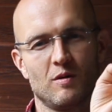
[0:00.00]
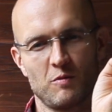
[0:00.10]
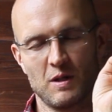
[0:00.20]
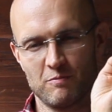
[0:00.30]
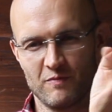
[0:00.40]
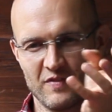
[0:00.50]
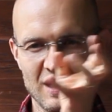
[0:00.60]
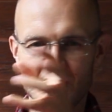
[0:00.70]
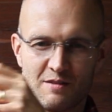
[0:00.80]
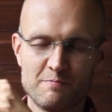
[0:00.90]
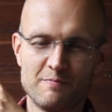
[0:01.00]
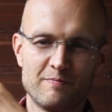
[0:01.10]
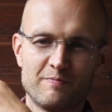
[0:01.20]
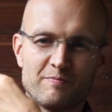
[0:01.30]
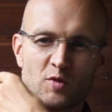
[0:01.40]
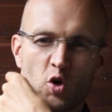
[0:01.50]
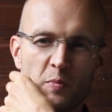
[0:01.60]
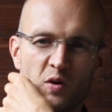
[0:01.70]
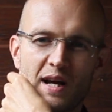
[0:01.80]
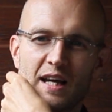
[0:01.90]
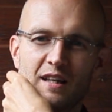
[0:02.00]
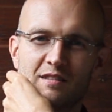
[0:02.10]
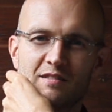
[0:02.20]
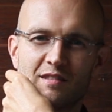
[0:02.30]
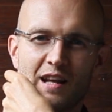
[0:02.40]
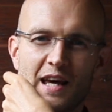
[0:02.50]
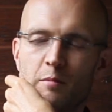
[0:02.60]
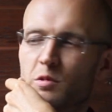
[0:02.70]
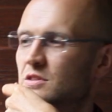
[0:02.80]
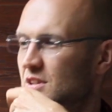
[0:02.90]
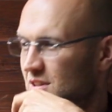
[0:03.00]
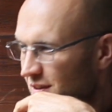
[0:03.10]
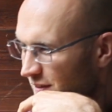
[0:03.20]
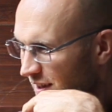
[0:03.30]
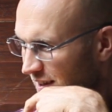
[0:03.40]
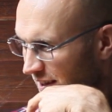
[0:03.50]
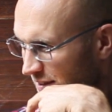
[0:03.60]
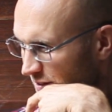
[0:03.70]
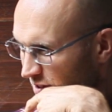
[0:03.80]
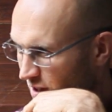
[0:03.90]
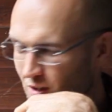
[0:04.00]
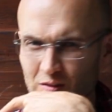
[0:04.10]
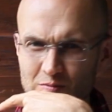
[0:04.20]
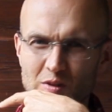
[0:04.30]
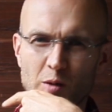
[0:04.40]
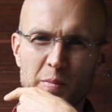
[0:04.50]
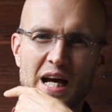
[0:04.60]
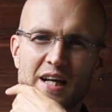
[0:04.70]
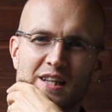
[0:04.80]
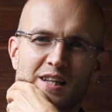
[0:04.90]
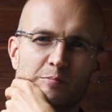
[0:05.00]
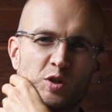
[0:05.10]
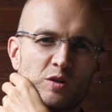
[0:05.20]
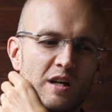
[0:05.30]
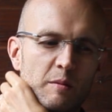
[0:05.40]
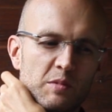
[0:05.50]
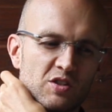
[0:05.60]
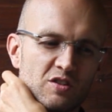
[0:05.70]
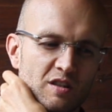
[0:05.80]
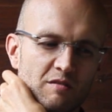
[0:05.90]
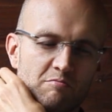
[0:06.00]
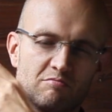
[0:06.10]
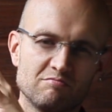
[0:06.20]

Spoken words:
well, these copyright labels and stuff like that, so I'll be adding them to the images, and